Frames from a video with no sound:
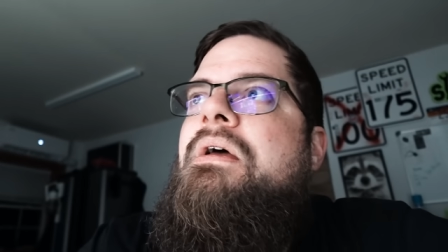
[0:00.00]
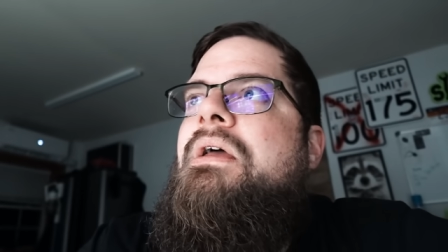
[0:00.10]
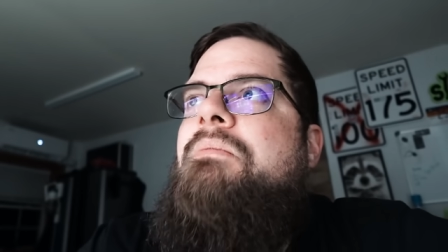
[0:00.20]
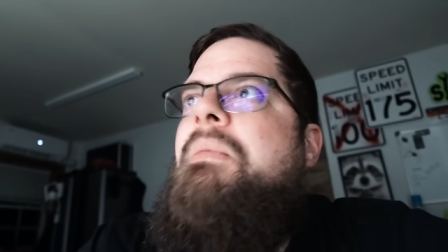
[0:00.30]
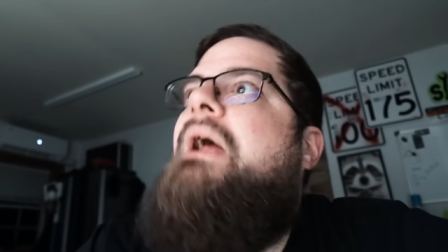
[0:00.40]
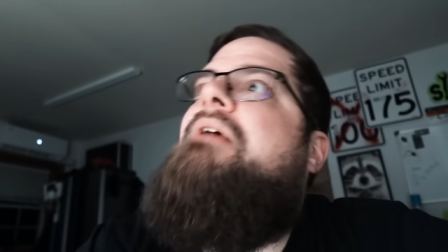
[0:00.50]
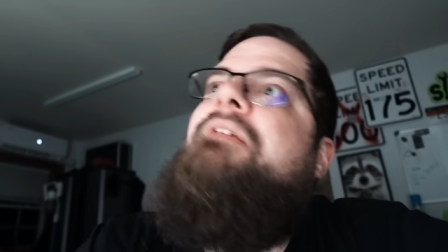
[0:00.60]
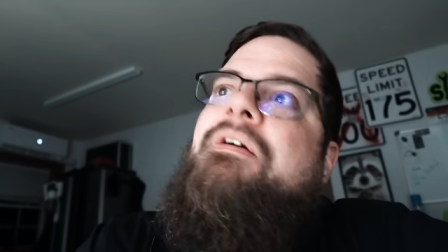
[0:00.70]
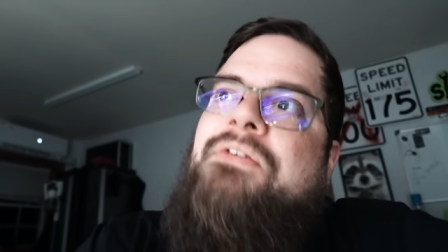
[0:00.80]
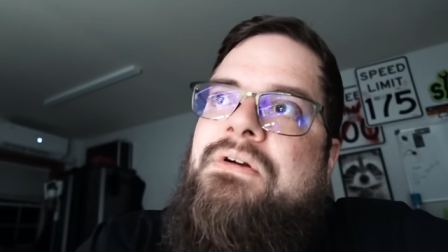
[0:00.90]
and max
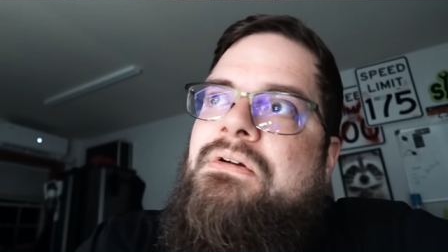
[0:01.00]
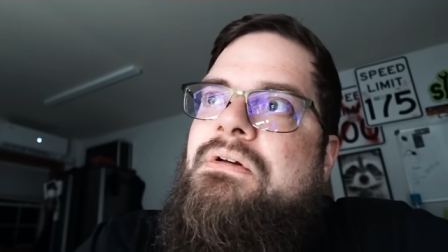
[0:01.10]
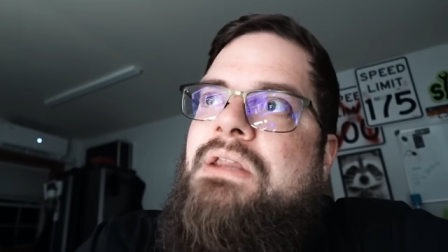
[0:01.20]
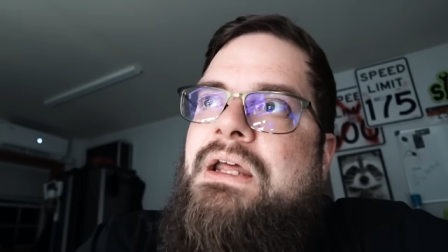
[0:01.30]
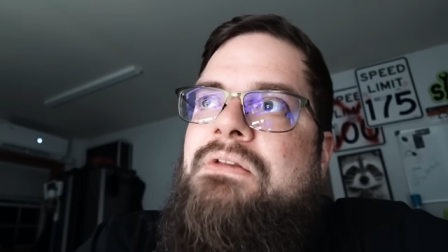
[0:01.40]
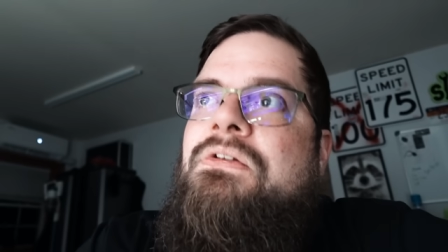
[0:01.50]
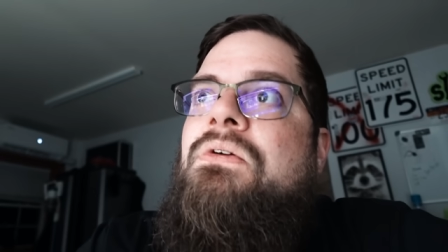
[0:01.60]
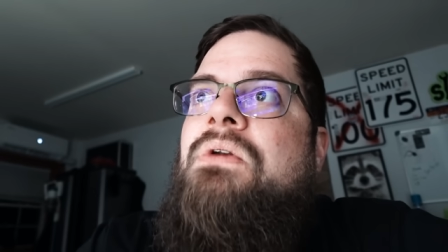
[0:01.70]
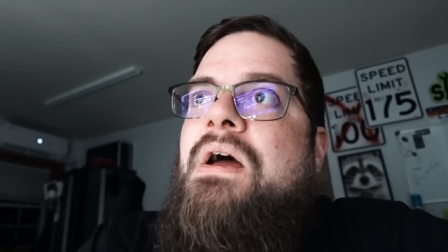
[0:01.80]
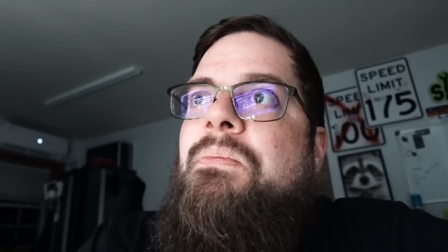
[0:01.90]
effort that
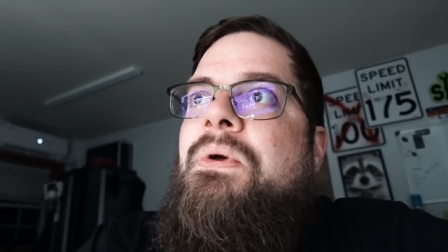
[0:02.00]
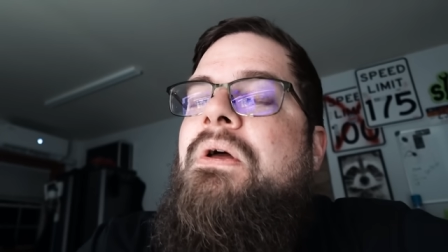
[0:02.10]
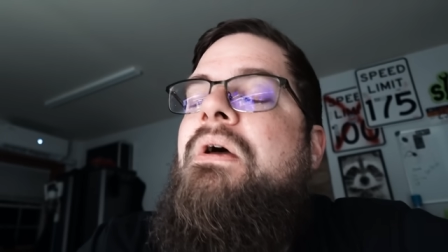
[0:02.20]
tune up.